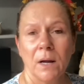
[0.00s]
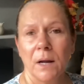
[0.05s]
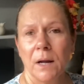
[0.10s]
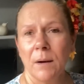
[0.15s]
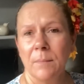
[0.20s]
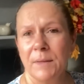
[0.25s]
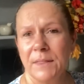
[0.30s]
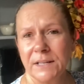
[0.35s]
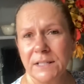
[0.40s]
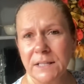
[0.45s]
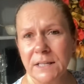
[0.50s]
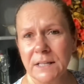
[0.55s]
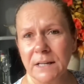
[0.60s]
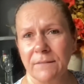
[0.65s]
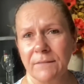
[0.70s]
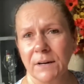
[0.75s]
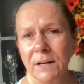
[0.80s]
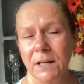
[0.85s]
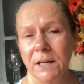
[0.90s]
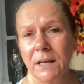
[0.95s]
but they did
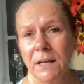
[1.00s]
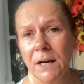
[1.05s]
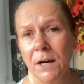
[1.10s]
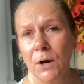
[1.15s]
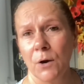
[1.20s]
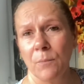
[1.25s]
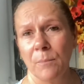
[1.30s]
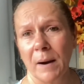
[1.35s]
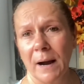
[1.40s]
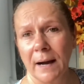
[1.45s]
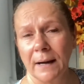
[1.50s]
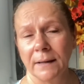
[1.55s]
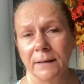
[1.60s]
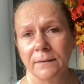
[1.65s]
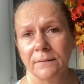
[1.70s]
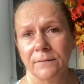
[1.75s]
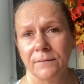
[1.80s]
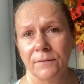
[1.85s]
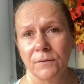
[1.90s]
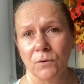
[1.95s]
have a kilo bag
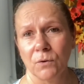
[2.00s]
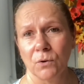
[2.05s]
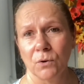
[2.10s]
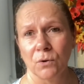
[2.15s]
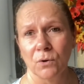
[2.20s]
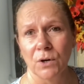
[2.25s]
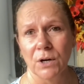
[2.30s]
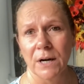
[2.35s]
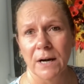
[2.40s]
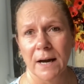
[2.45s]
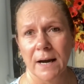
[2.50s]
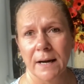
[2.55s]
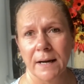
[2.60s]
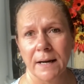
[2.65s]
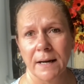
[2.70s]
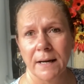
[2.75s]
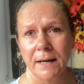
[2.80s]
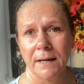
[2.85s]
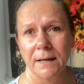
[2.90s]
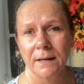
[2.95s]
for
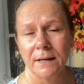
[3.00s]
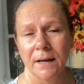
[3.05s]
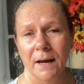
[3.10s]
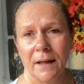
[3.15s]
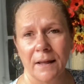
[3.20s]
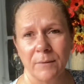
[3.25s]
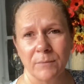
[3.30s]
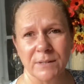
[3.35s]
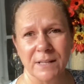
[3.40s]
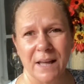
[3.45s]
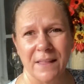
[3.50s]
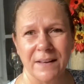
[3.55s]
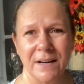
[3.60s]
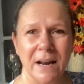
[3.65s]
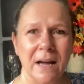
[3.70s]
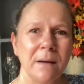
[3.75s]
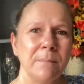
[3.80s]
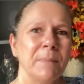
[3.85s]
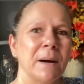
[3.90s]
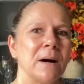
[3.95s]
it was either
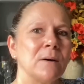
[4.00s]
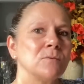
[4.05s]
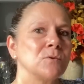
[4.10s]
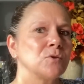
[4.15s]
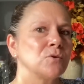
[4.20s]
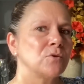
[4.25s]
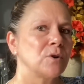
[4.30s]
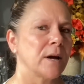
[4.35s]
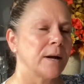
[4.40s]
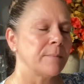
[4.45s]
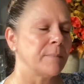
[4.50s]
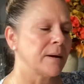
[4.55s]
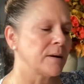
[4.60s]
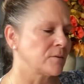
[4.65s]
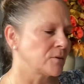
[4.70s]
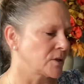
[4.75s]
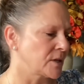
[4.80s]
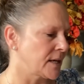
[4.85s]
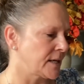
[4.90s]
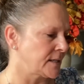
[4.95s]
£9 or
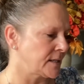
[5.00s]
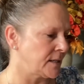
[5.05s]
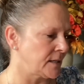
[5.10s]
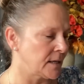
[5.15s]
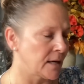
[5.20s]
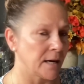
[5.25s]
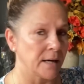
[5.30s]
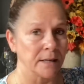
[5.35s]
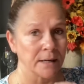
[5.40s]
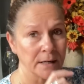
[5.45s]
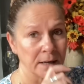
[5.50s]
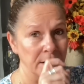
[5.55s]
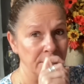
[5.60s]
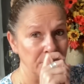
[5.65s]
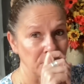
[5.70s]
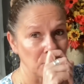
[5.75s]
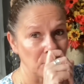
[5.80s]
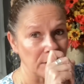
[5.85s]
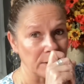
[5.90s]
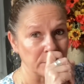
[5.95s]
£9.99, and I
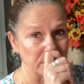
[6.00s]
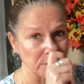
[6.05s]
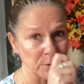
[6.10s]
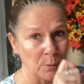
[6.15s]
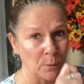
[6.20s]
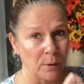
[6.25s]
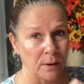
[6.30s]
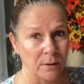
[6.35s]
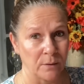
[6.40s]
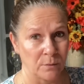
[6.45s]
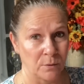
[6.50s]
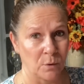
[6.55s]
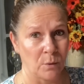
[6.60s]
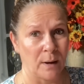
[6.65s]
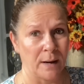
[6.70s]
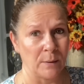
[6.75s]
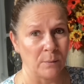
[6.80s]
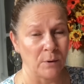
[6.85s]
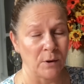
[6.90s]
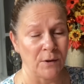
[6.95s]
thought that was
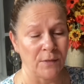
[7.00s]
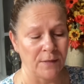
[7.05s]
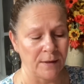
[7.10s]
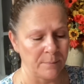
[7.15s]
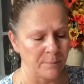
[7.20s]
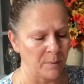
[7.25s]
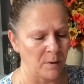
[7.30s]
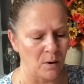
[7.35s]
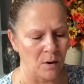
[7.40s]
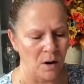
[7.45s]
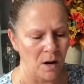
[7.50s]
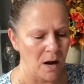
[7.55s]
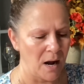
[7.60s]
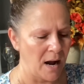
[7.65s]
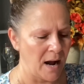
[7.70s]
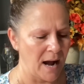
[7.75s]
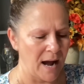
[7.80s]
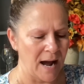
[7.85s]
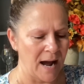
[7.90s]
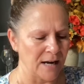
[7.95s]
quite worth it, but
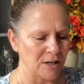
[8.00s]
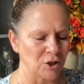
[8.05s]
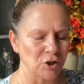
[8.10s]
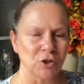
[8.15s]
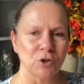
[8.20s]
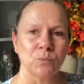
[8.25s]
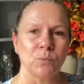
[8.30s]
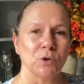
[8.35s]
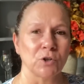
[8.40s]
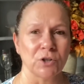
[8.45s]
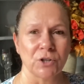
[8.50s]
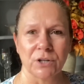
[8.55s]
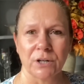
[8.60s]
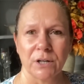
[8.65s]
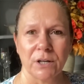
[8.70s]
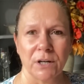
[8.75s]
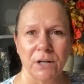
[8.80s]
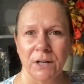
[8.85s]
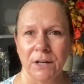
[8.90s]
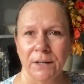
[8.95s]
I just wasn't
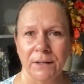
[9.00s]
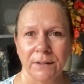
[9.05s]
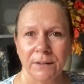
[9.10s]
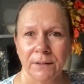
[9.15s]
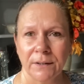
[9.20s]
gonna